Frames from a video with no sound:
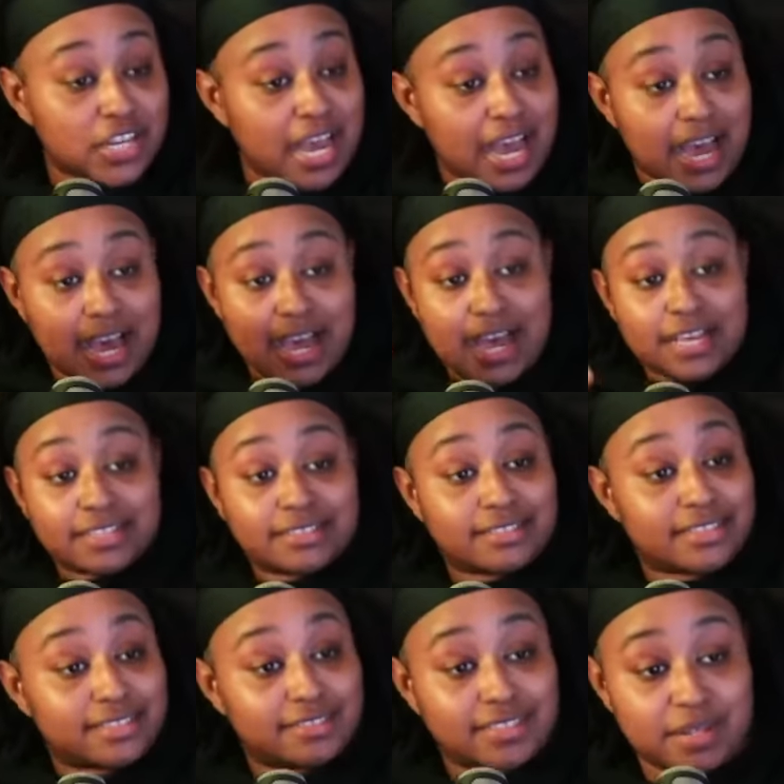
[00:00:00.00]
I,
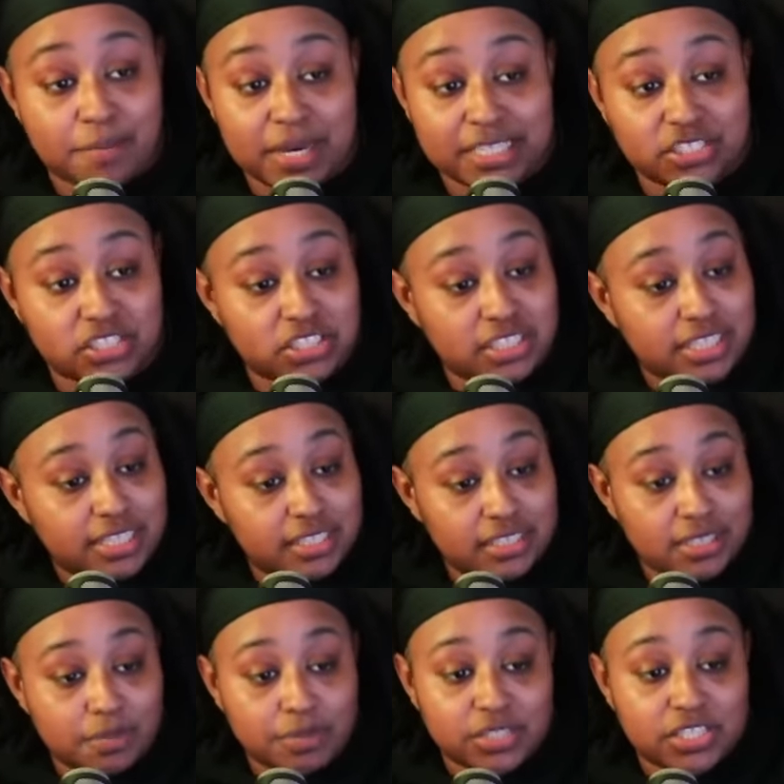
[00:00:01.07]
somebody just sent it
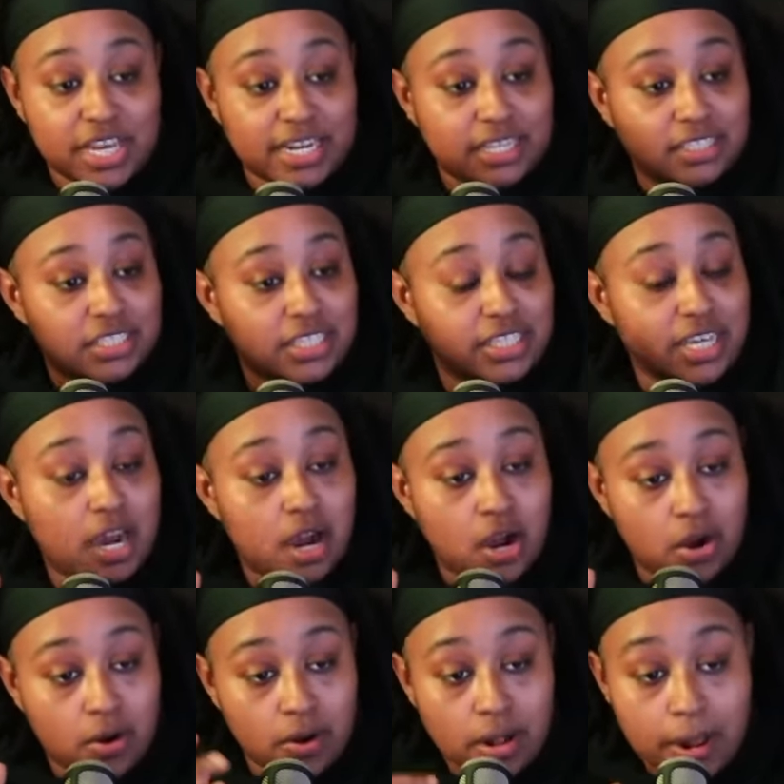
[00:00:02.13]
to me. Shout out to
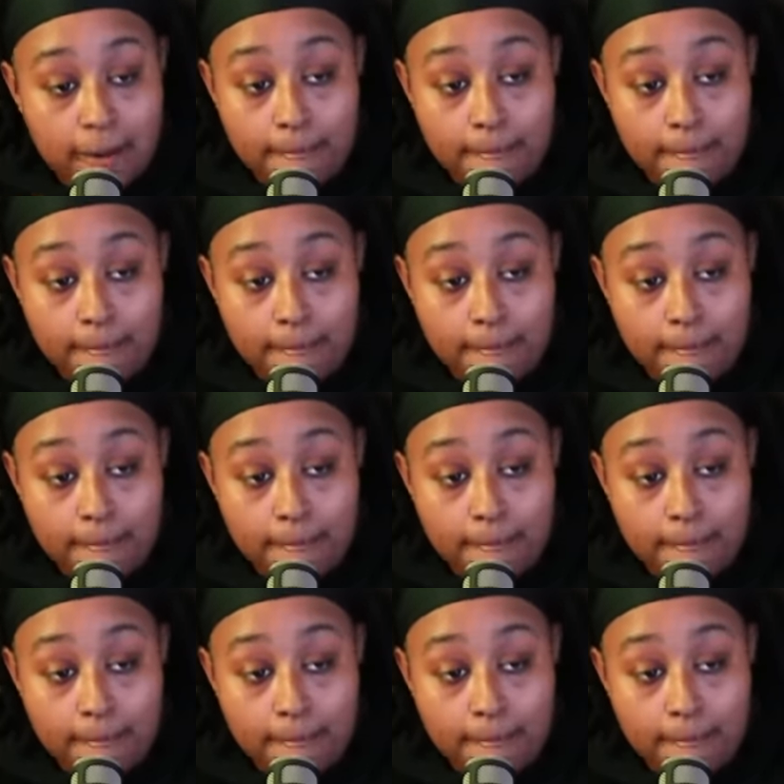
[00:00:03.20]
y'all.